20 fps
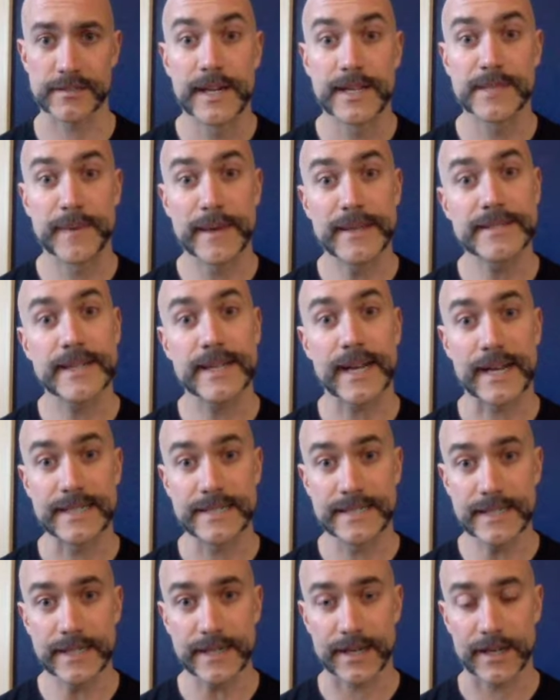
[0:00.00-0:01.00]
His basic
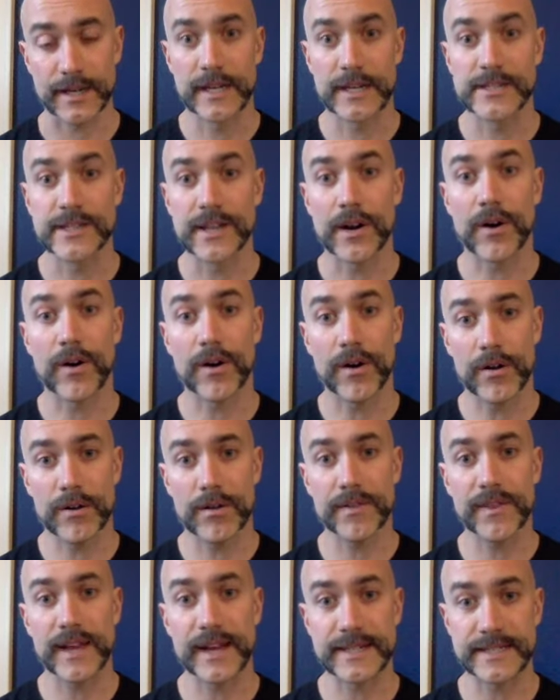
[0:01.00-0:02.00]
idea is that all
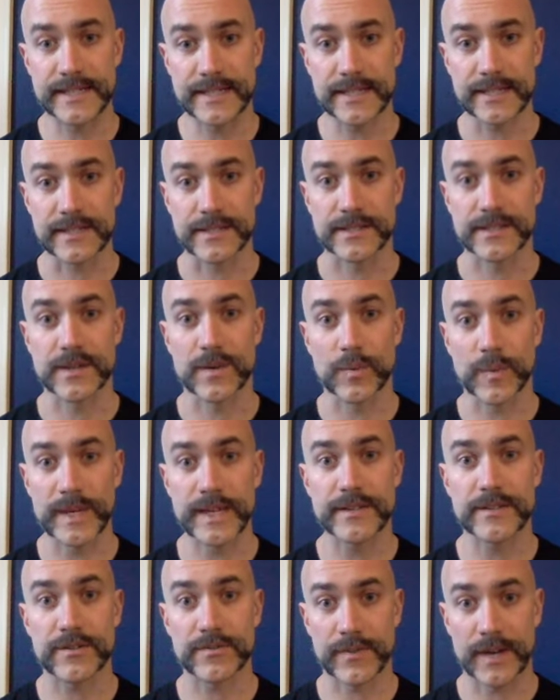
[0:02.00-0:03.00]
the ideas that we
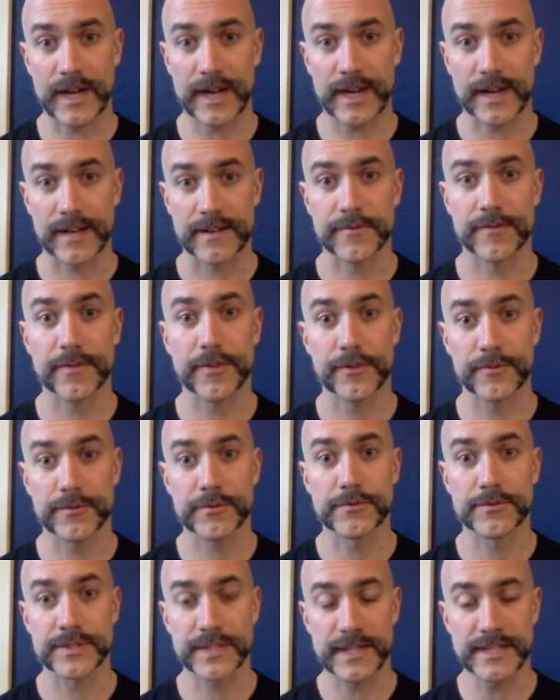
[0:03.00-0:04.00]
derive
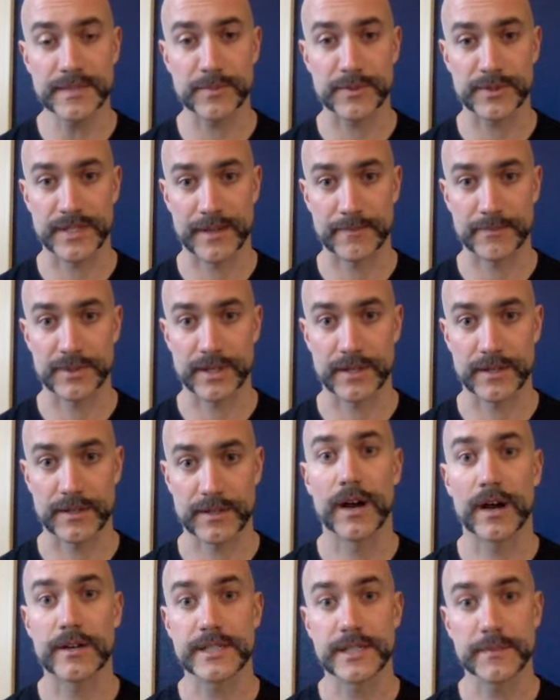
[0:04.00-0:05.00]
through sense perception
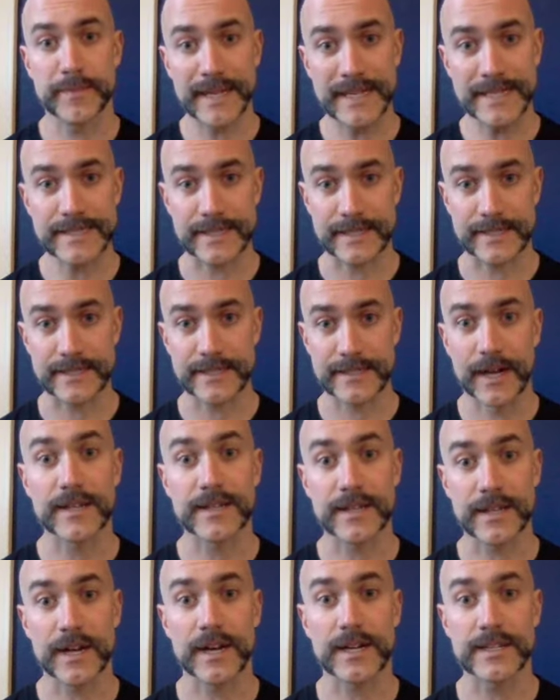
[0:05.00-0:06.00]
are dependent on
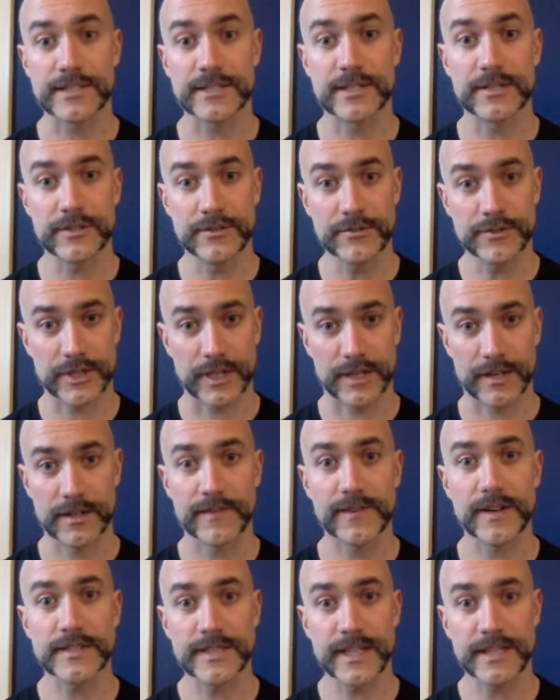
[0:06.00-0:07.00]
the constitution of
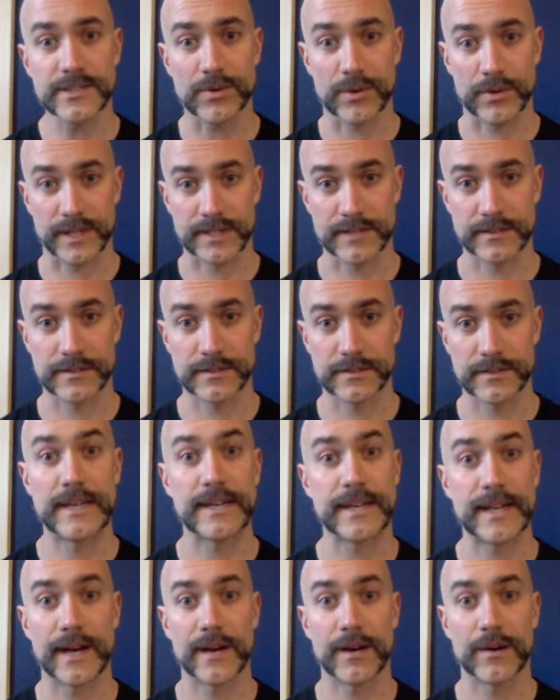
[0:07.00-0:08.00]
our sense organs. And
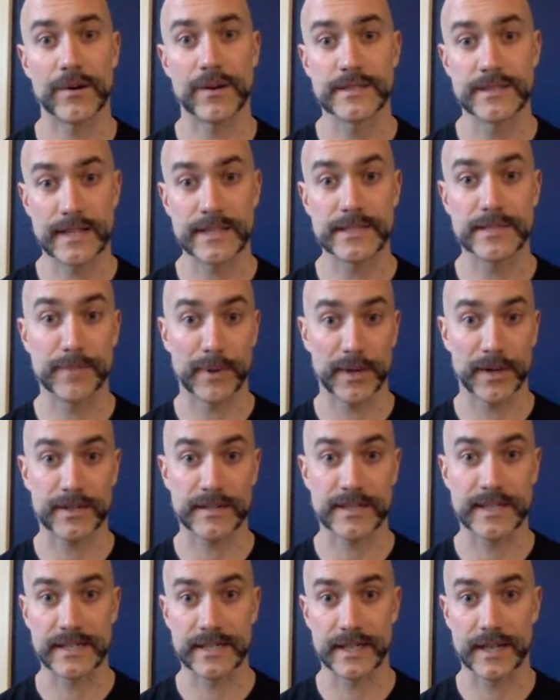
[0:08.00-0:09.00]
now, since
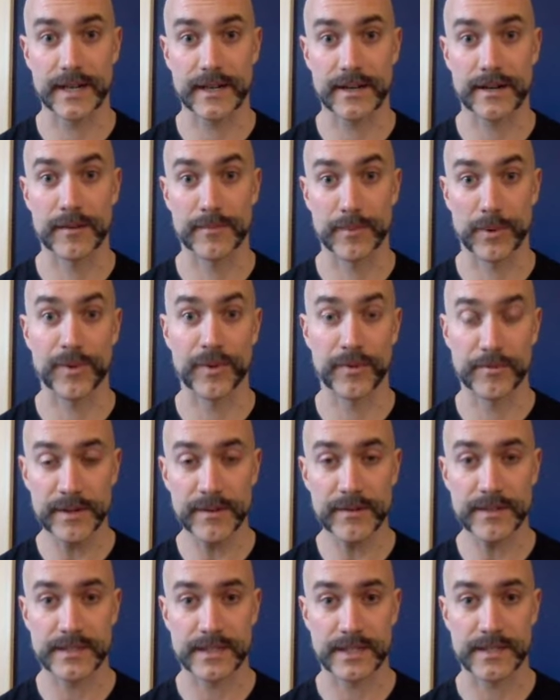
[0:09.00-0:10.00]
Berkeley and Locke are both
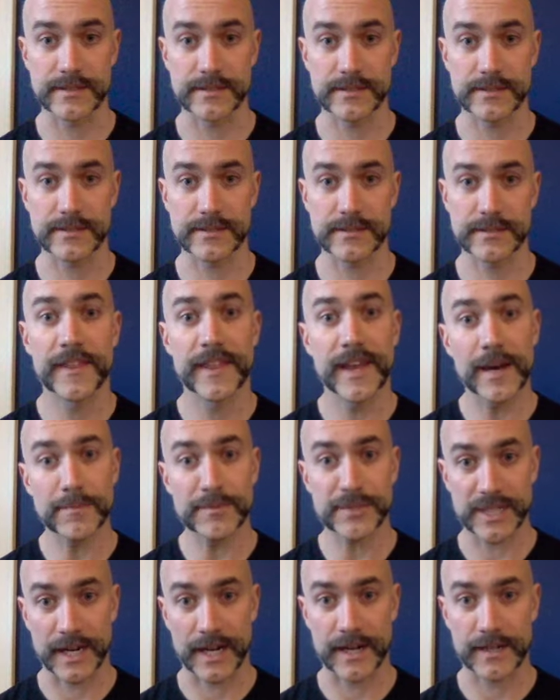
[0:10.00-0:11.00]
empiricists, the
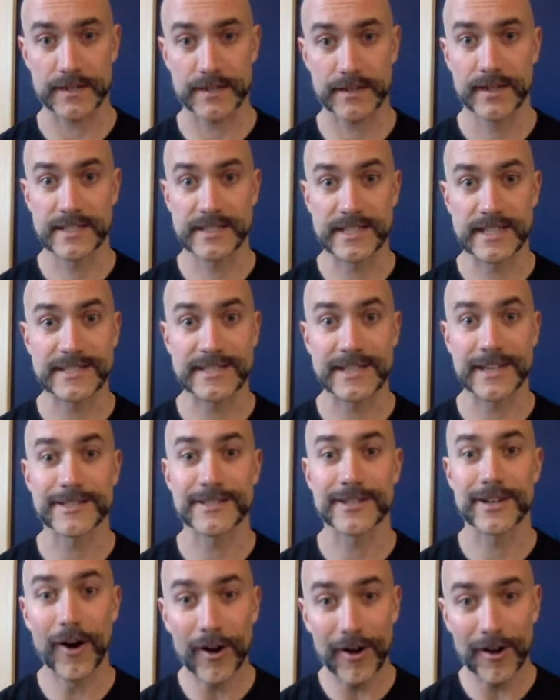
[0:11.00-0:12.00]
upshot is that
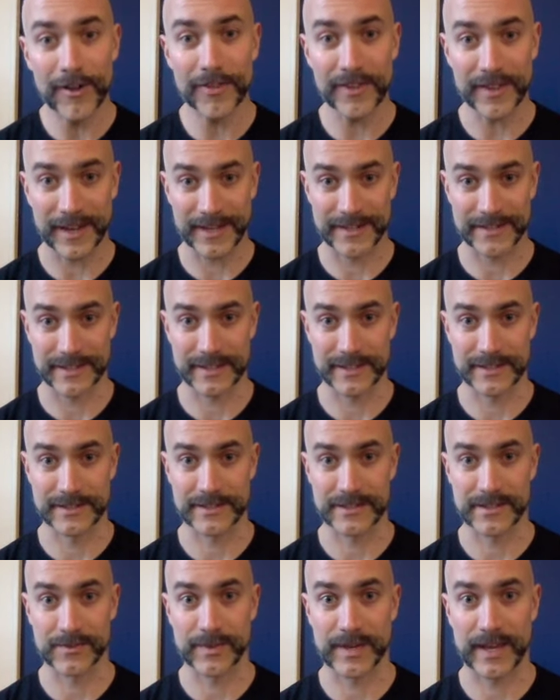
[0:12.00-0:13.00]
since all the ideas
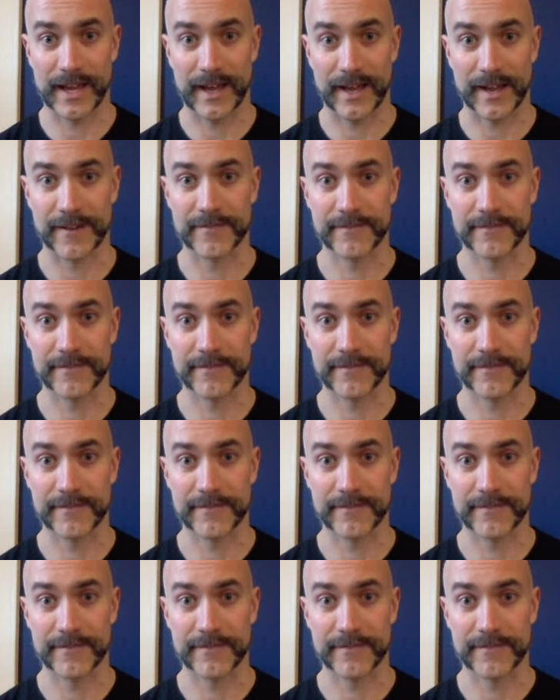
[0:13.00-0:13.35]
that we have